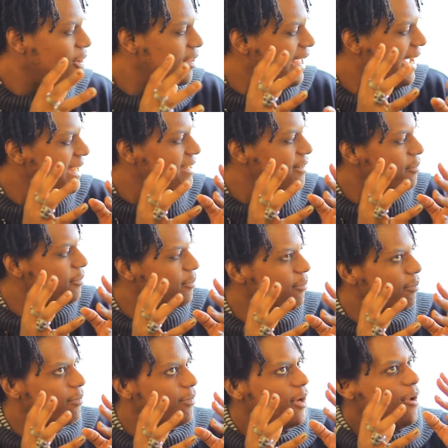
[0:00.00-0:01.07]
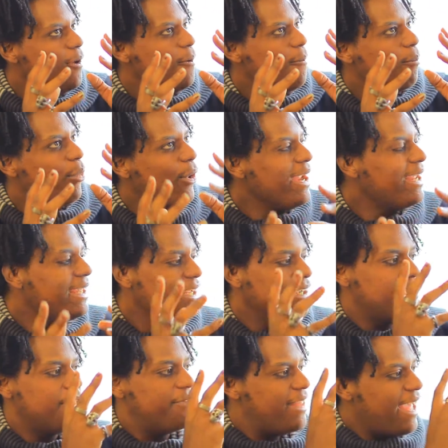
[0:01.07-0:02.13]
that
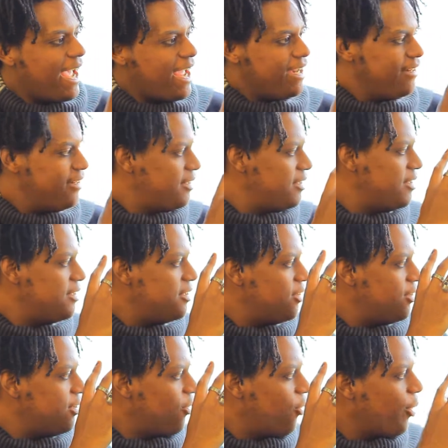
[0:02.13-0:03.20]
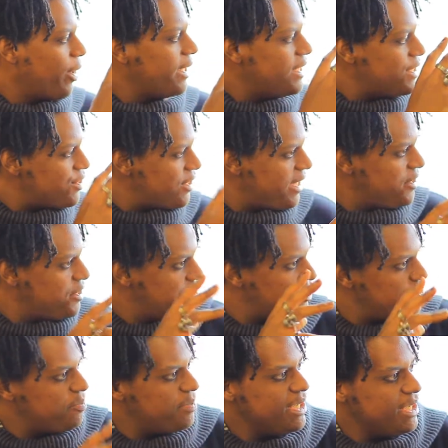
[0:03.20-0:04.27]
breaking of that
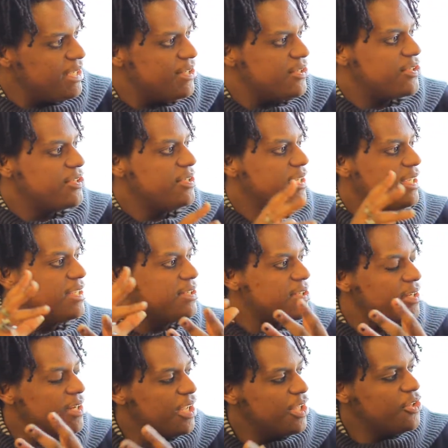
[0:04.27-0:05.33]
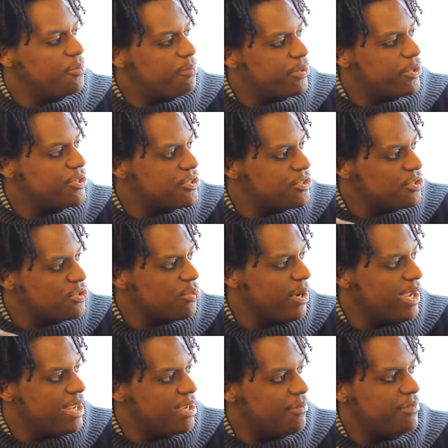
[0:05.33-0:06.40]
organization's piece mm-hmm. is another person's
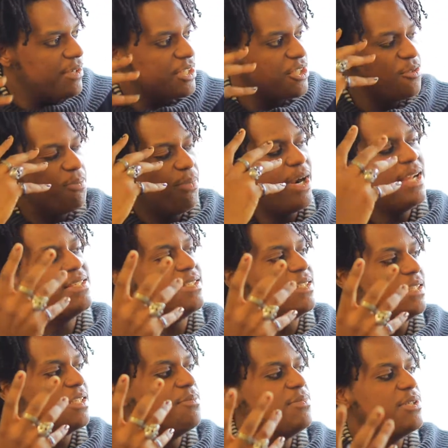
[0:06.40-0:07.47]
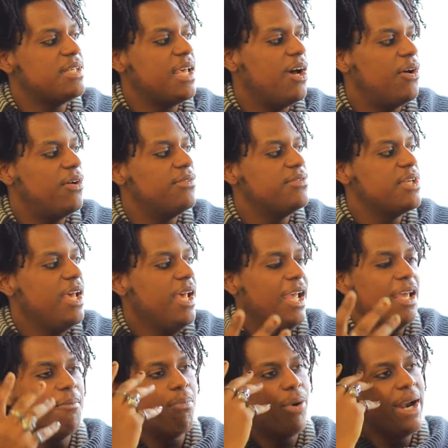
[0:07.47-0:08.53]
way of expressing themselves
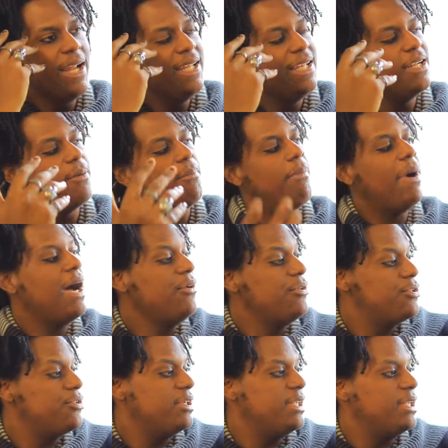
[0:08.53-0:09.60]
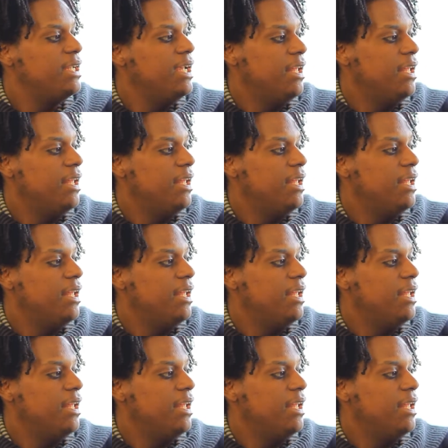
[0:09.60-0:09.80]
and breaking a boundary